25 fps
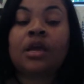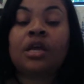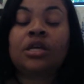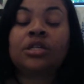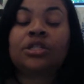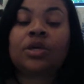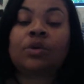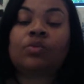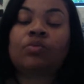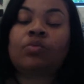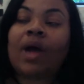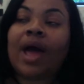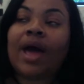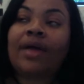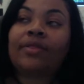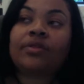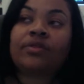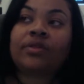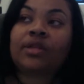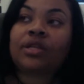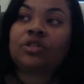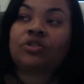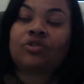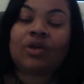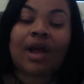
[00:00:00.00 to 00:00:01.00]
So rather
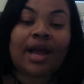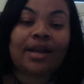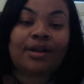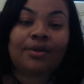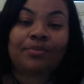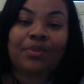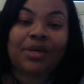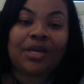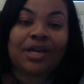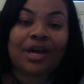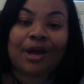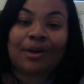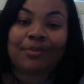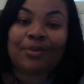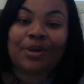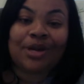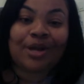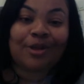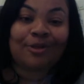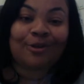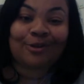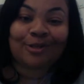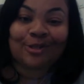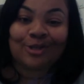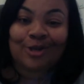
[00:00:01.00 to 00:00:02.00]
than trying to become
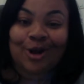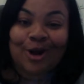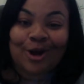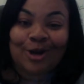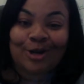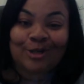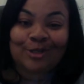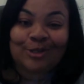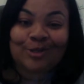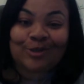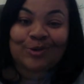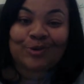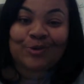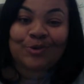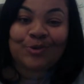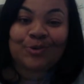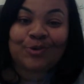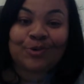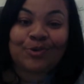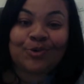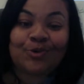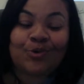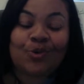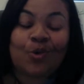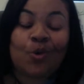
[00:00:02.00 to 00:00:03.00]
another charter
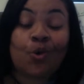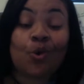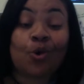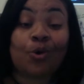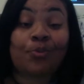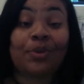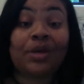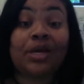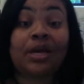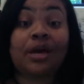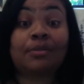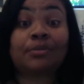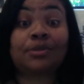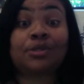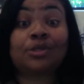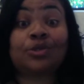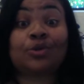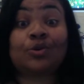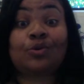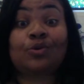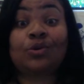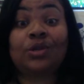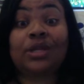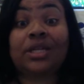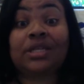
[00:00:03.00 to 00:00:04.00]
school or become a
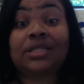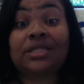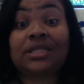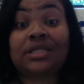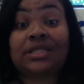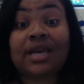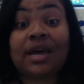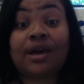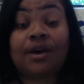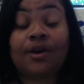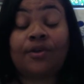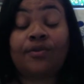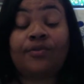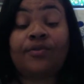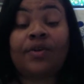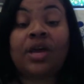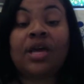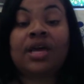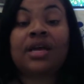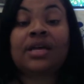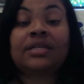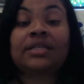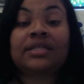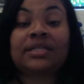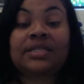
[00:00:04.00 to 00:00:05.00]
school itself,
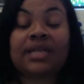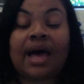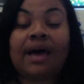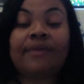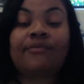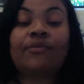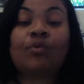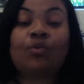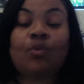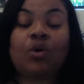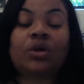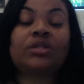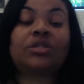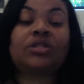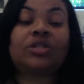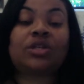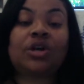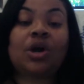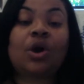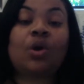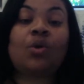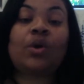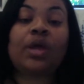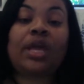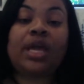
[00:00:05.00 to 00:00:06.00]
S.A.V.A wants to
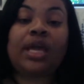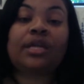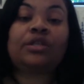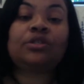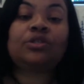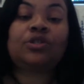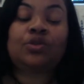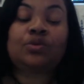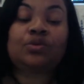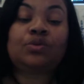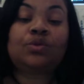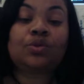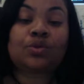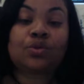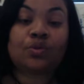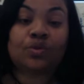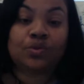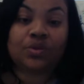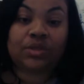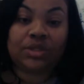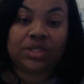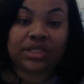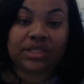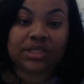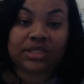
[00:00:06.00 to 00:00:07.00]
go into school
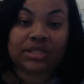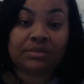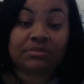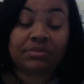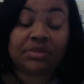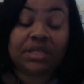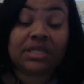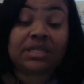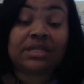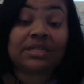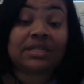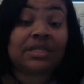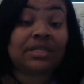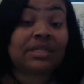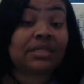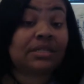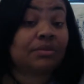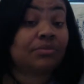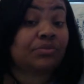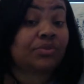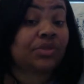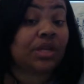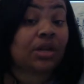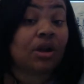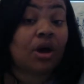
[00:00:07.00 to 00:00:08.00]
systems, in the
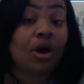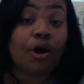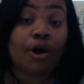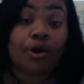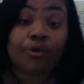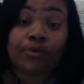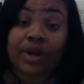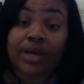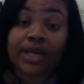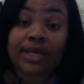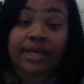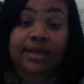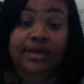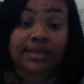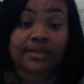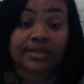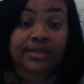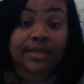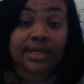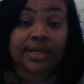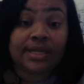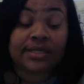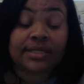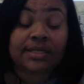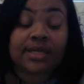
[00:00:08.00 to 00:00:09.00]
systems that already
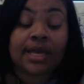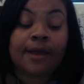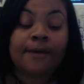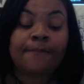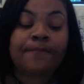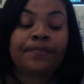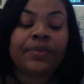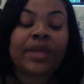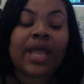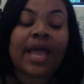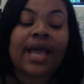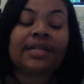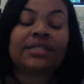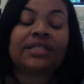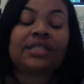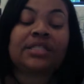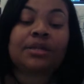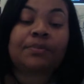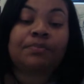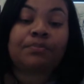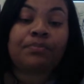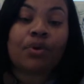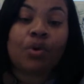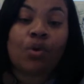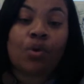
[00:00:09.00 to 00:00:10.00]
exist, and
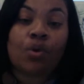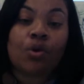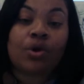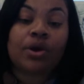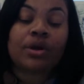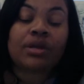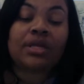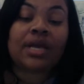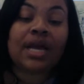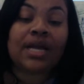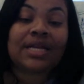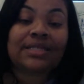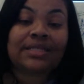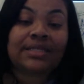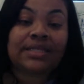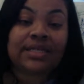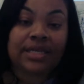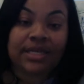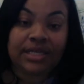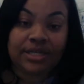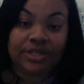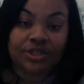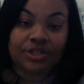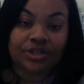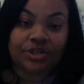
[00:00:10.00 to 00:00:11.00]
support
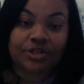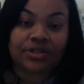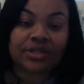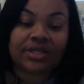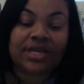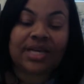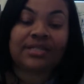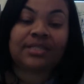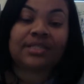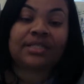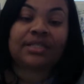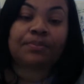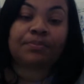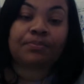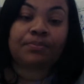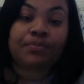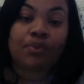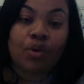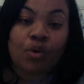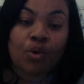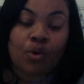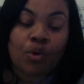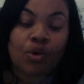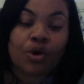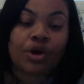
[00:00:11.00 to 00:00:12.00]
teachers and
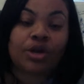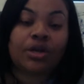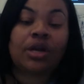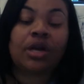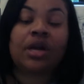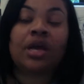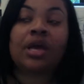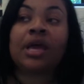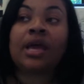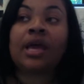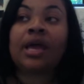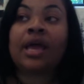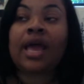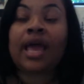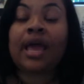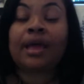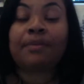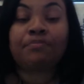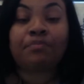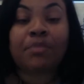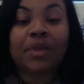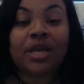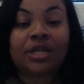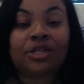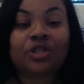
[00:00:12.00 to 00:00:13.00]
support
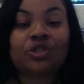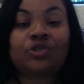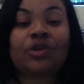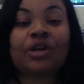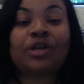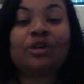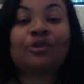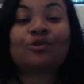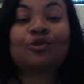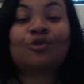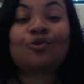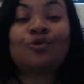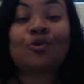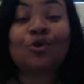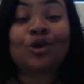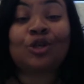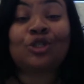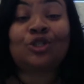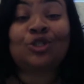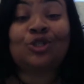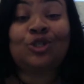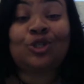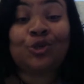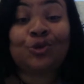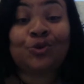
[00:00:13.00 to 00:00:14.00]
administrators who are
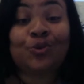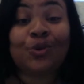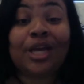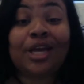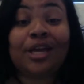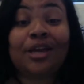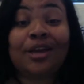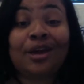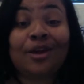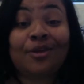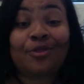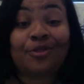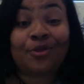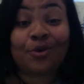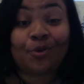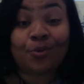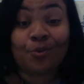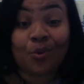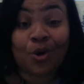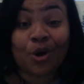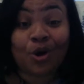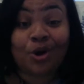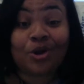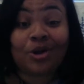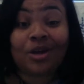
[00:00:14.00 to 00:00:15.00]
doing the
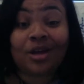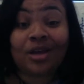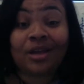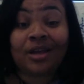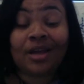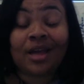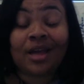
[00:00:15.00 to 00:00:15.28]
work,